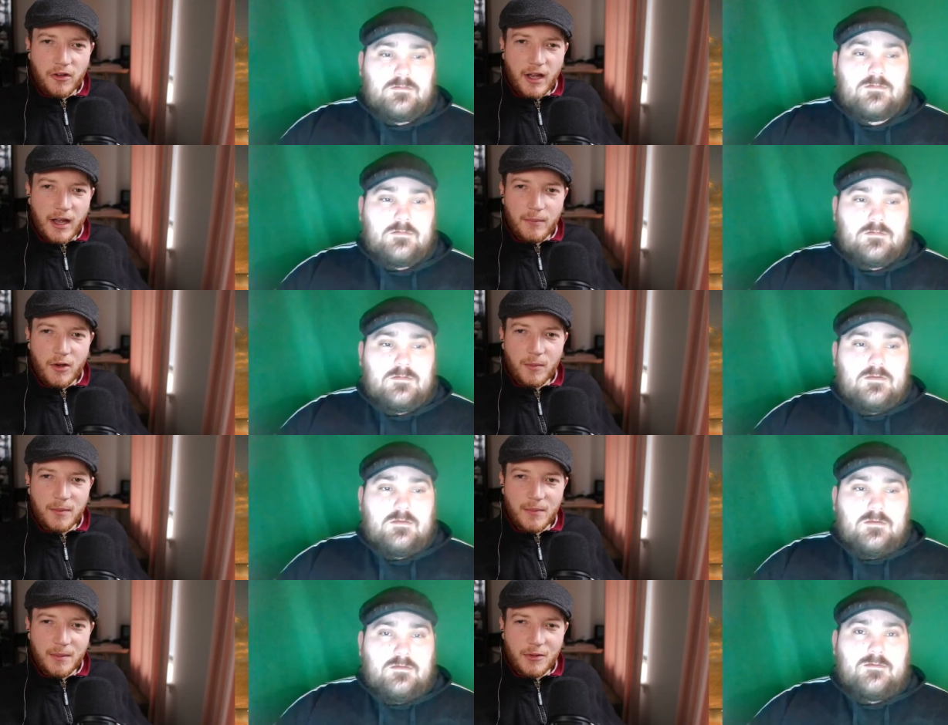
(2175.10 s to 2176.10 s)
Speaker 1: hat moment,
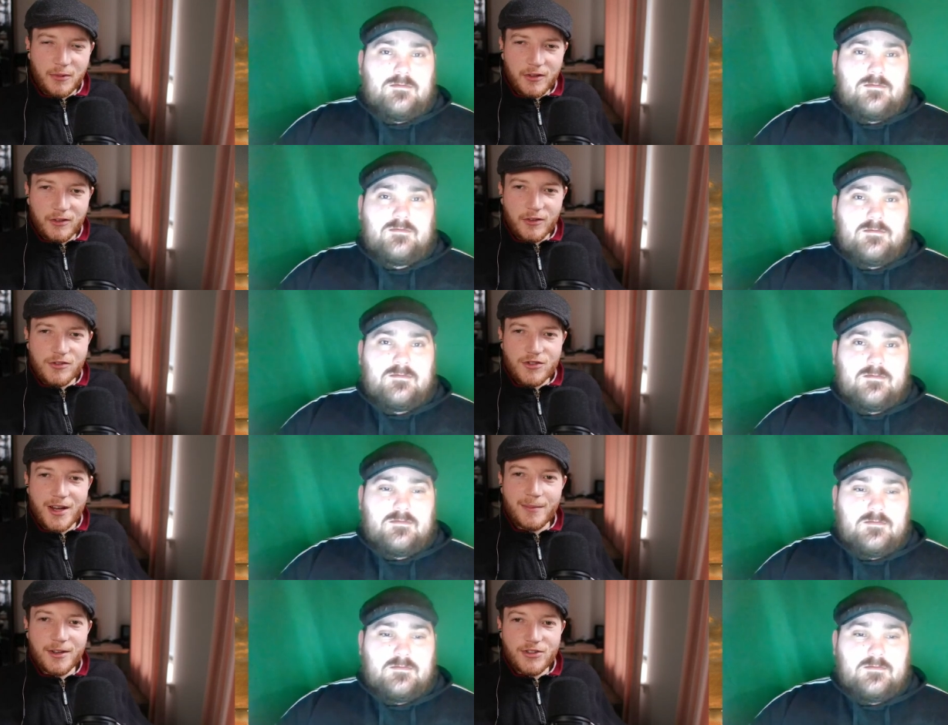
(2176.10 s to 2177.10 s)
maybe with a certain
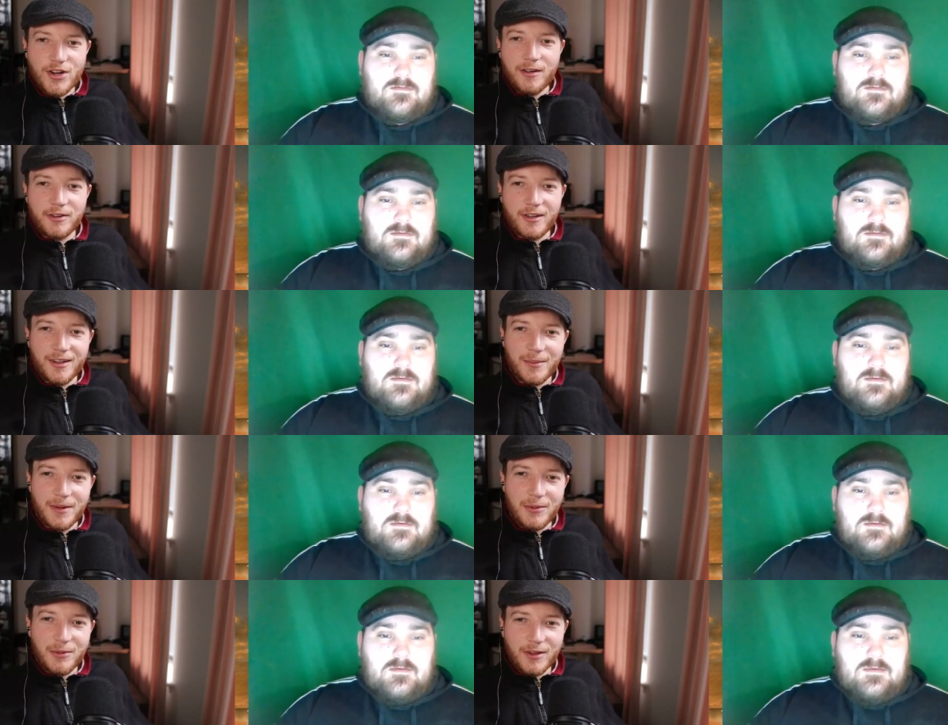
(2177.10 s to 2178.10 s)
Jahm Najafi that
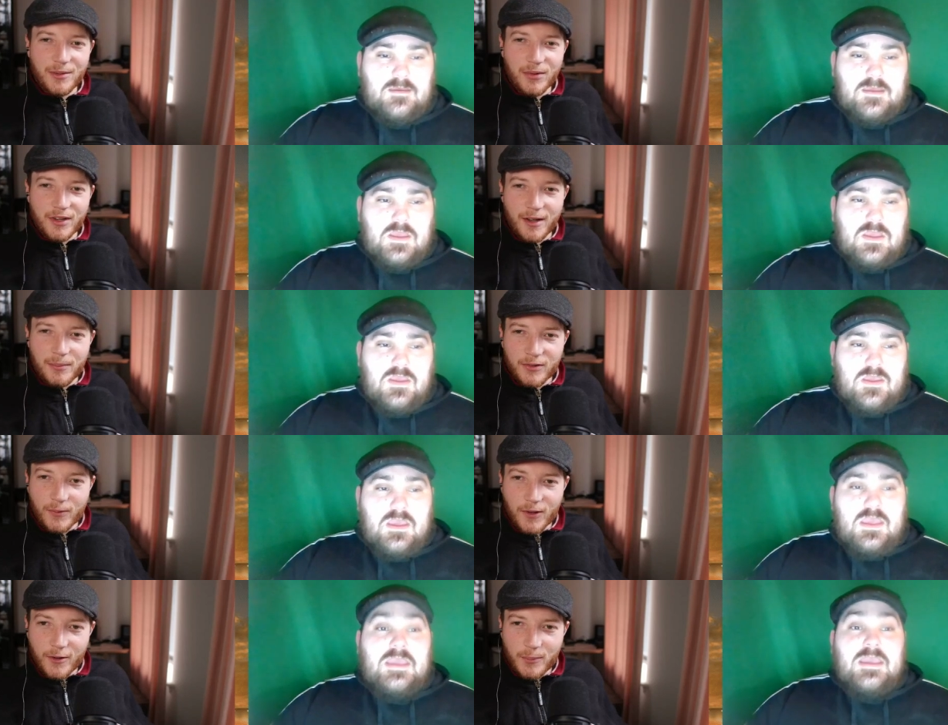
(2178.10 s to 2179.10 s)
maybe we could bring up as
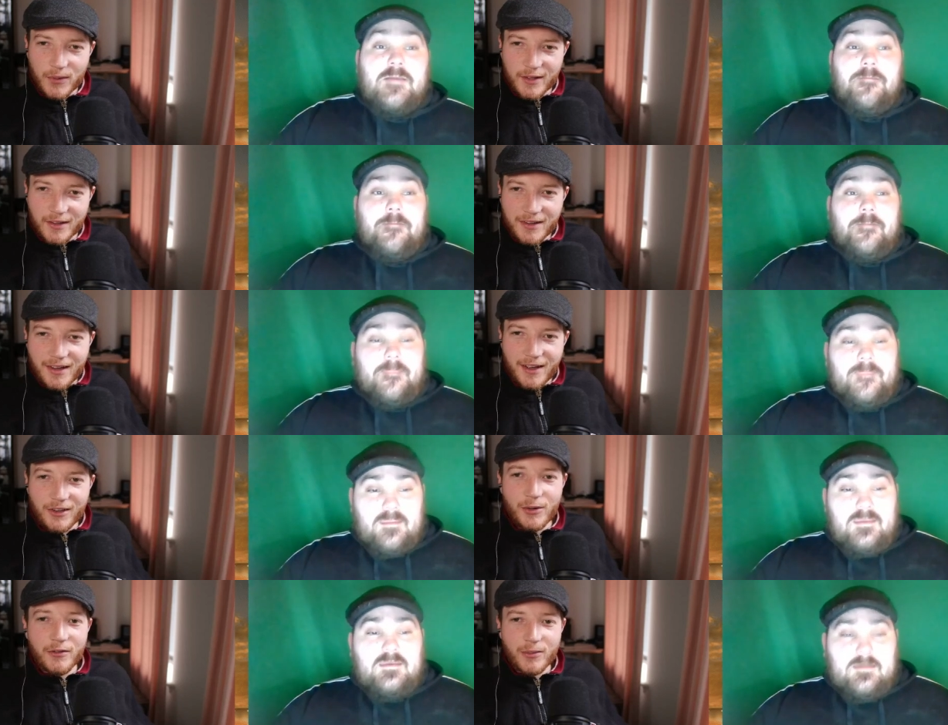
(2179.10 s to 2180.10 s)
well. But I know
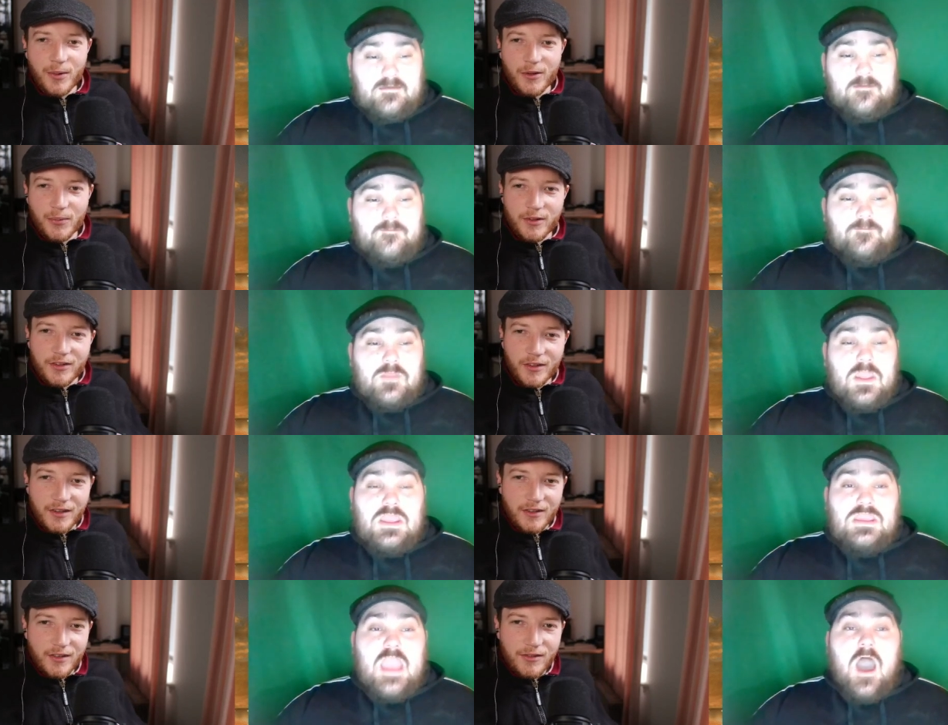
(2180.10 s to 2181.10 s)
you have some other points to
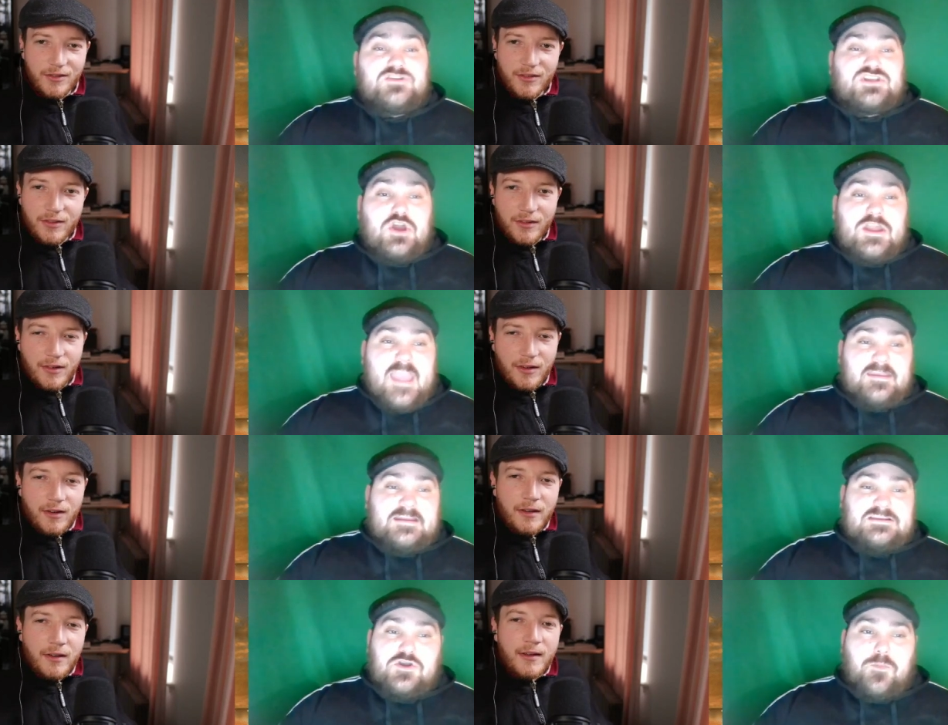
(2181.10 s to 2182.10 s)
get to.
Speaker 2: Yeah, I'm just going to get to
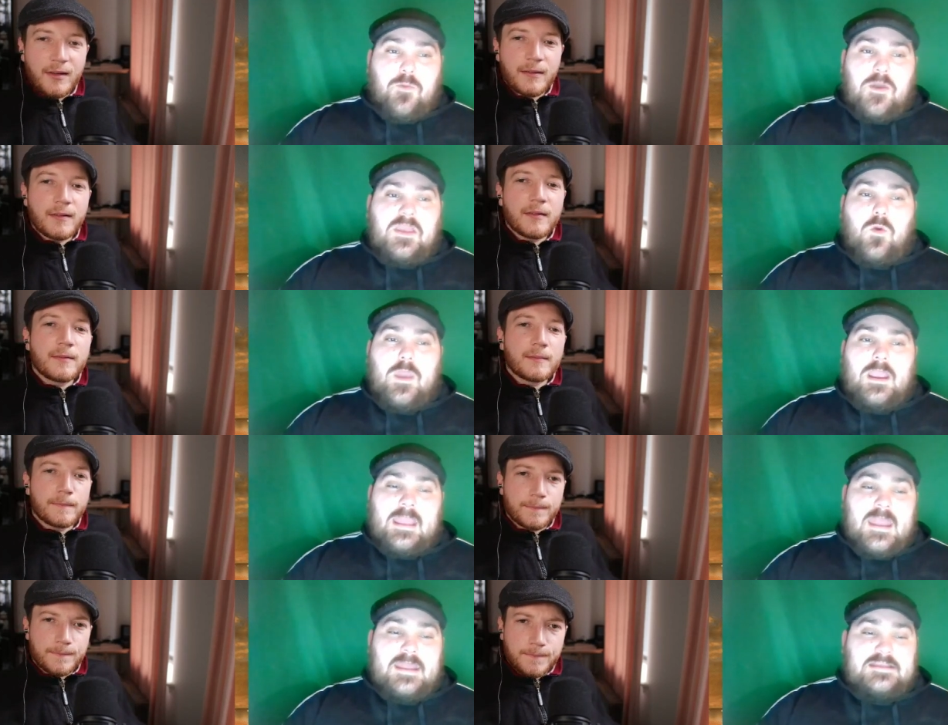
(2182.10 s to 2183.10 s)
this other point
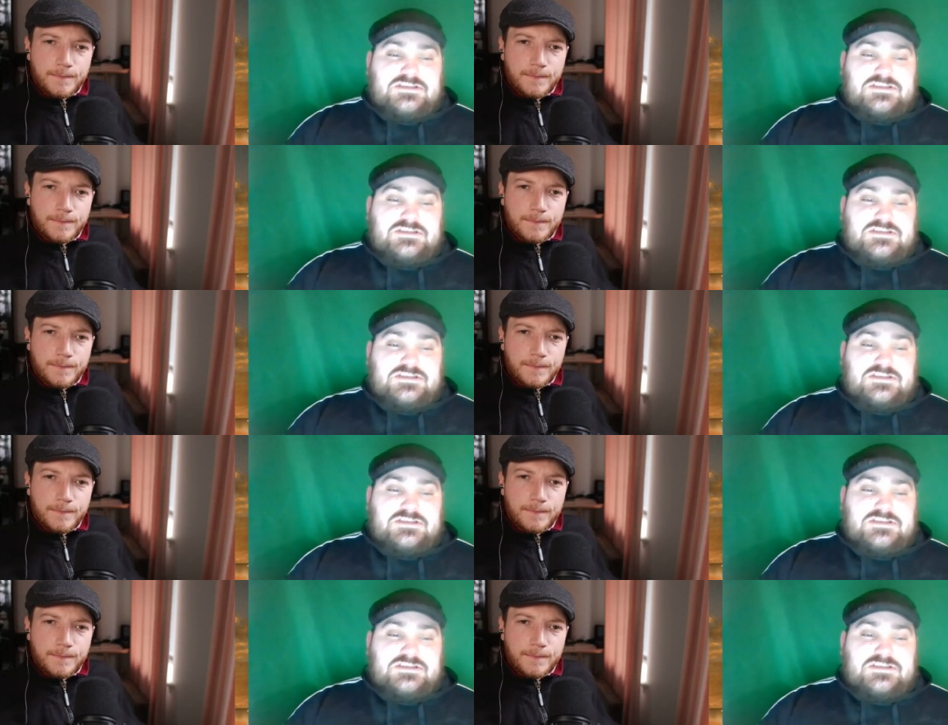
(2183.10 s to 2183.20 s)
quickly, and it's